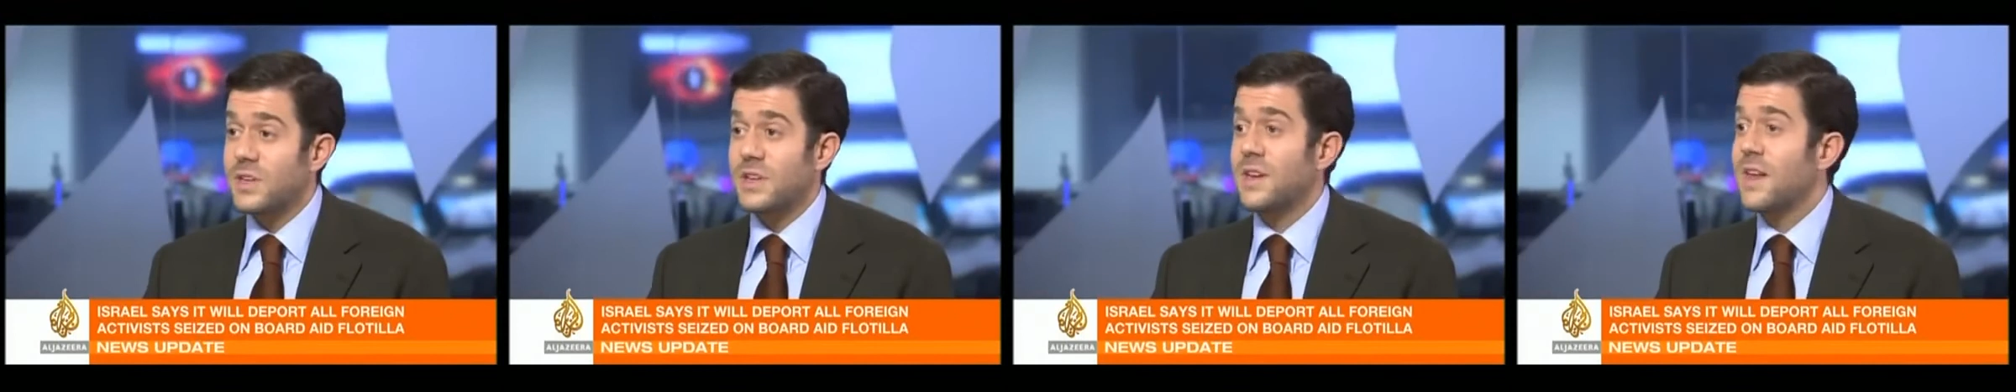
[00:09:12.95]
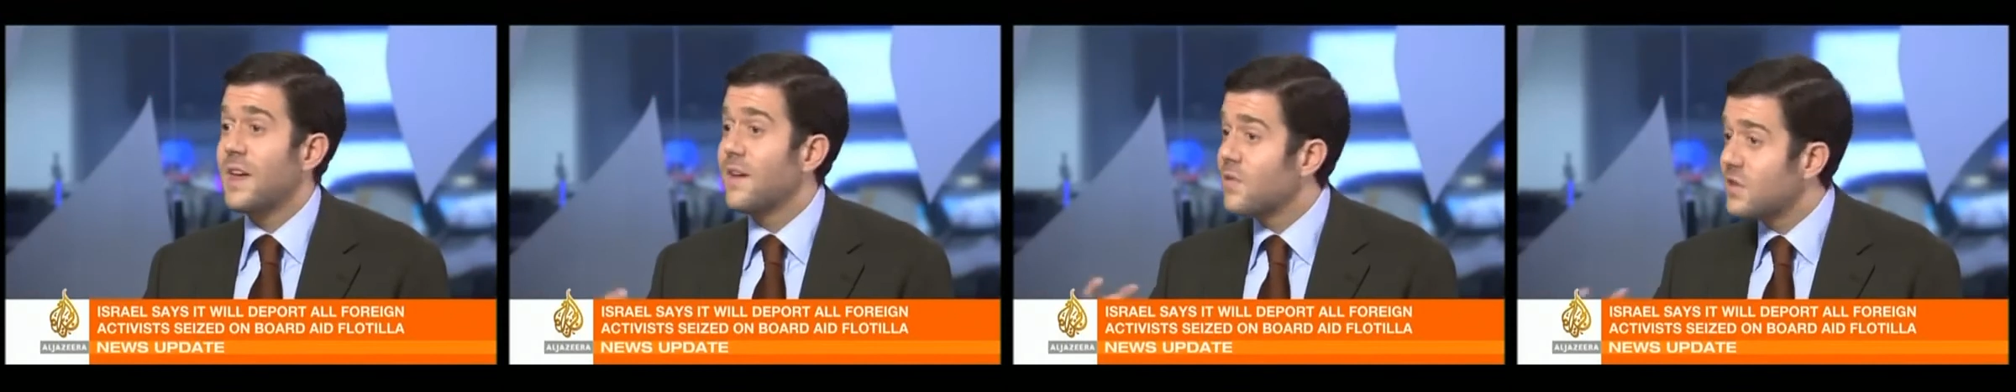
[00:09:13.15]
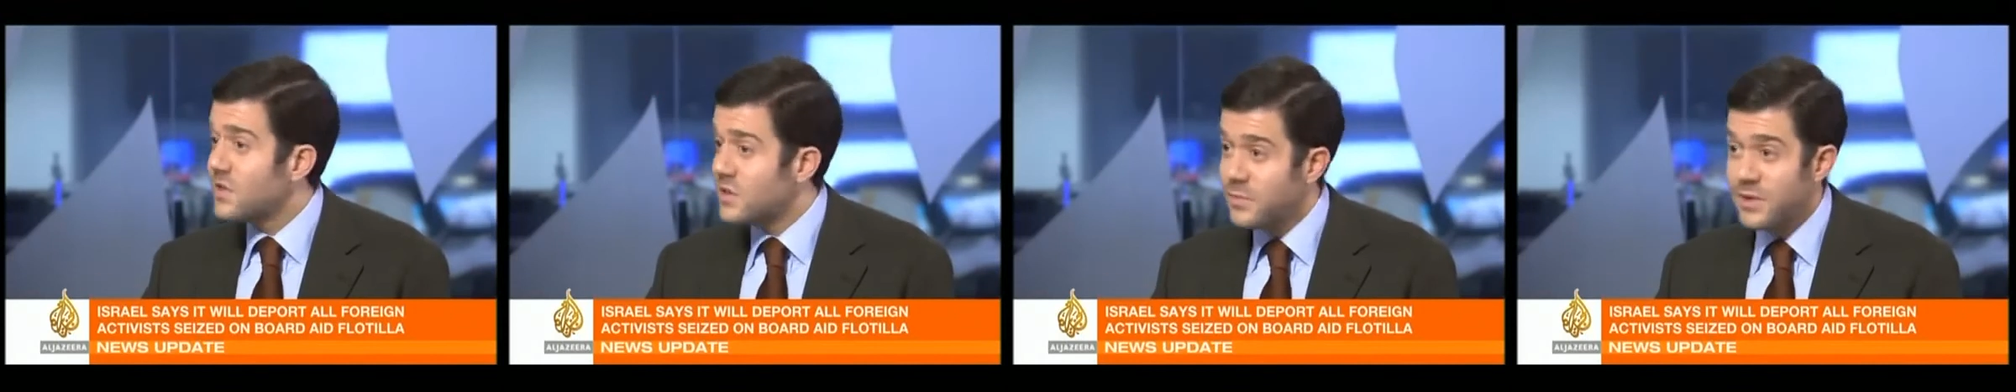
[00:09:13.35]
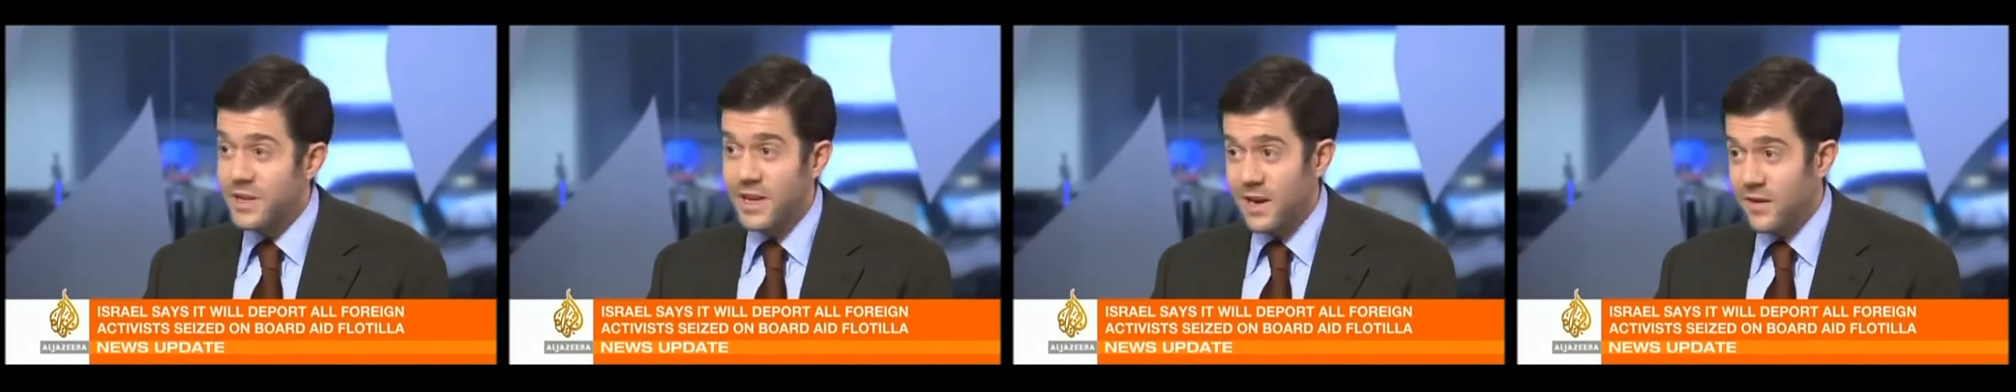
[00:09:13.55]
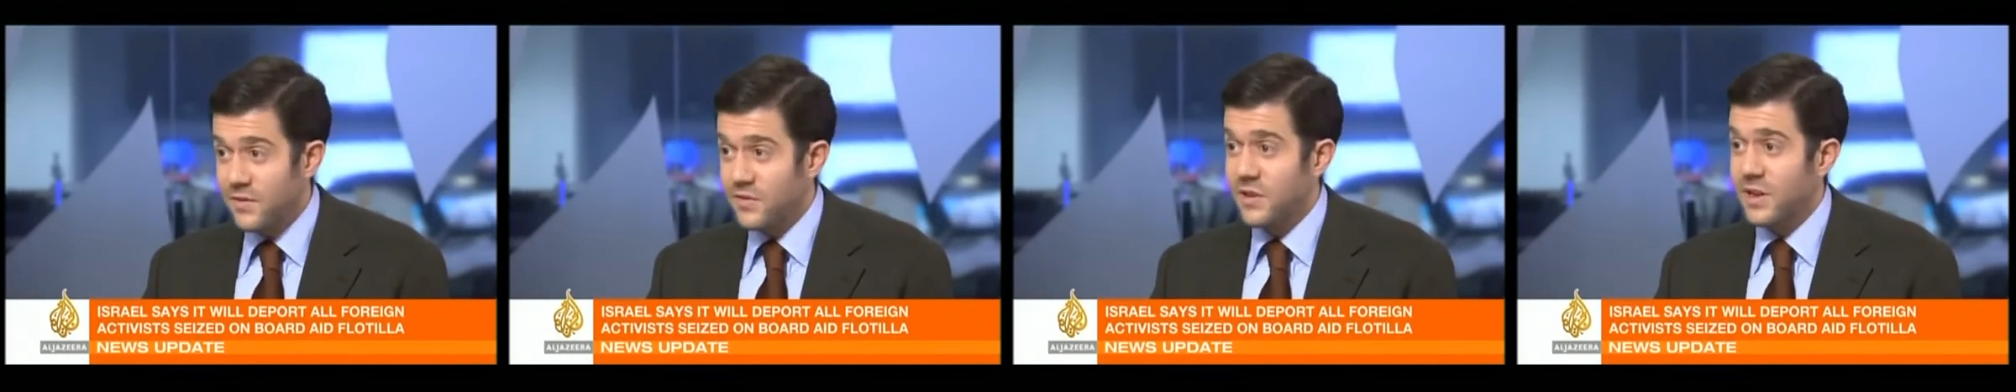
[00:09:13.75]
inevitably
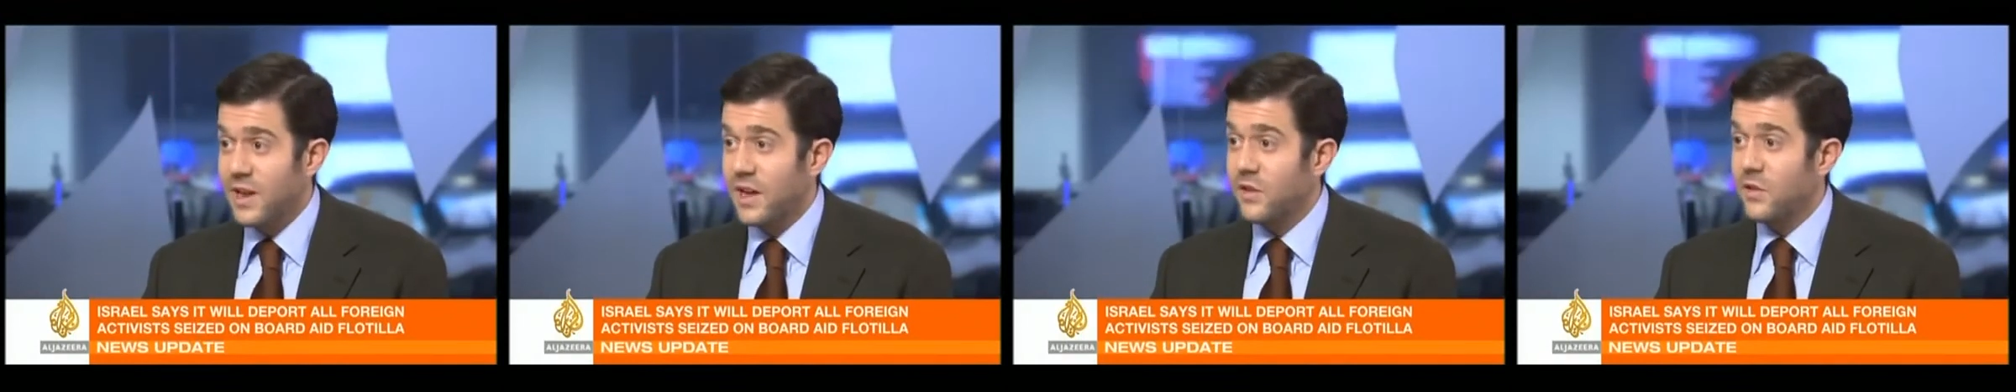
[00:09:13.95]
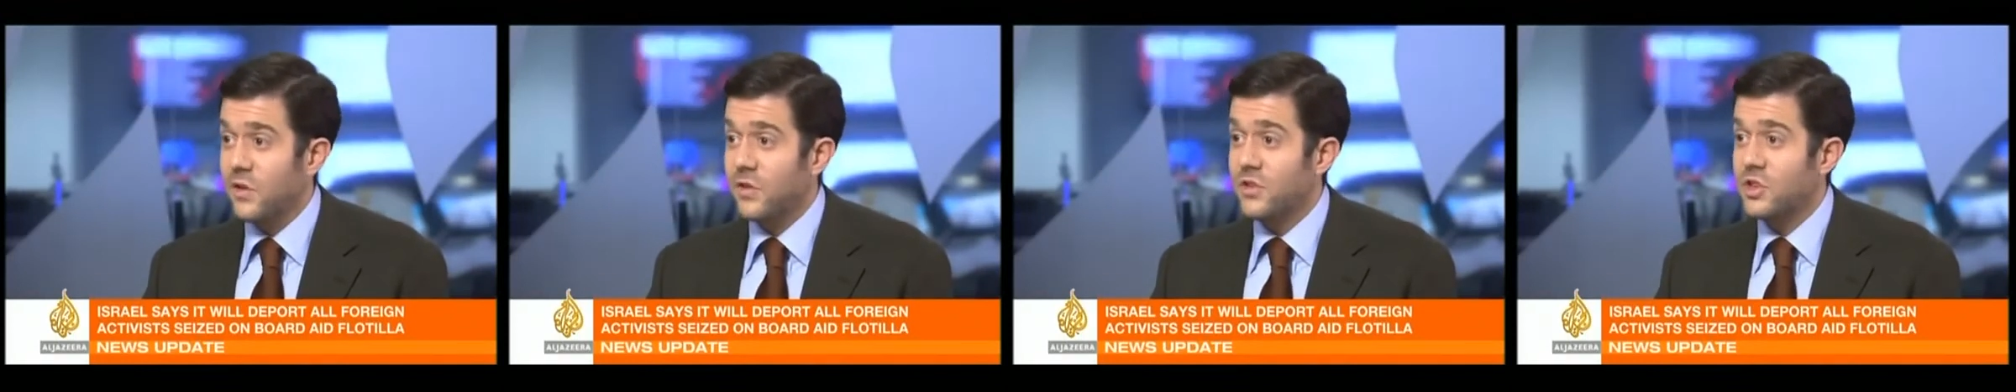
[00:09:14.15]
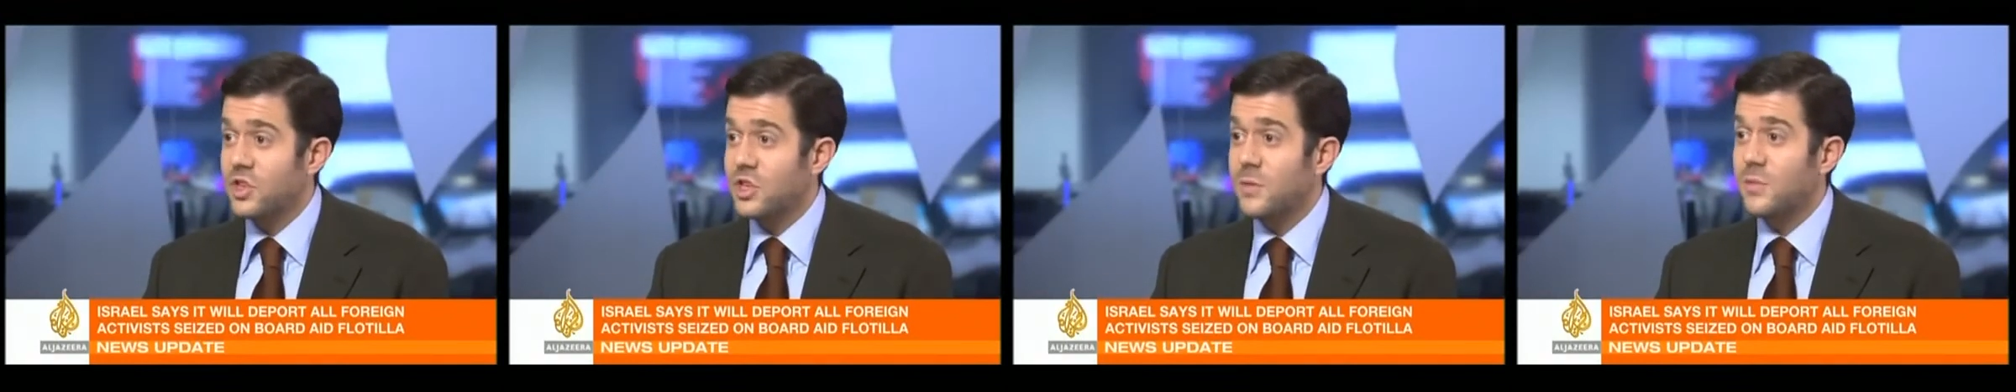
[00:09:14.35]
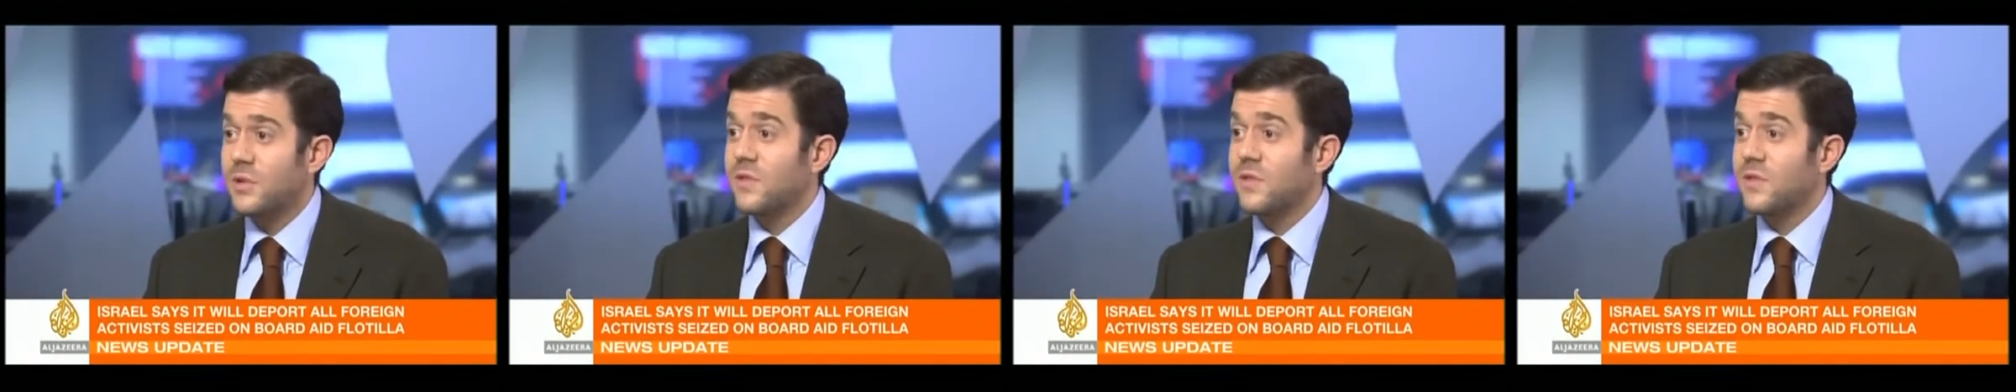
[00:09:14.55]
have to land on the ship